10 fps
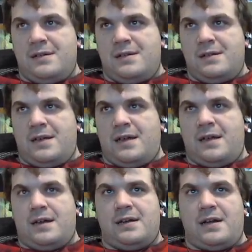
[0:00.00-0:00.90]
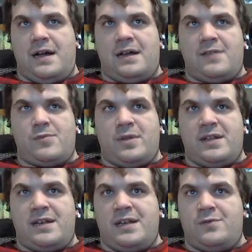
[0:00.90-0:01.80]
Yeah, I never
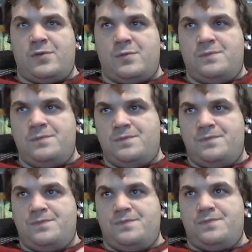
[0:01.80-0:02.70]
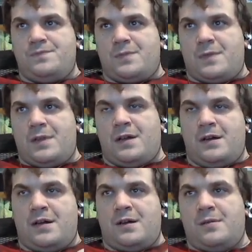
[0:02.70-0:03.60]
played any of them.
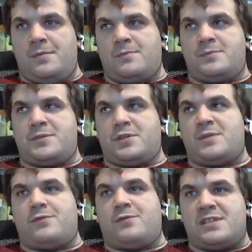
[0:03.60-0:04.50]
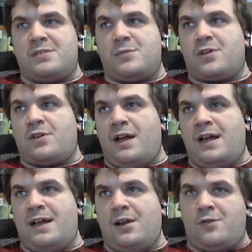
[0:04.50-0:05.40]
Um, so it's my first Devil May Cry.
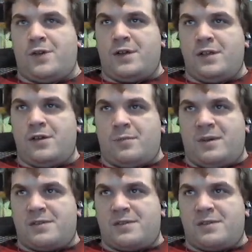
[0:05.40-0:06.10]
I know very little about the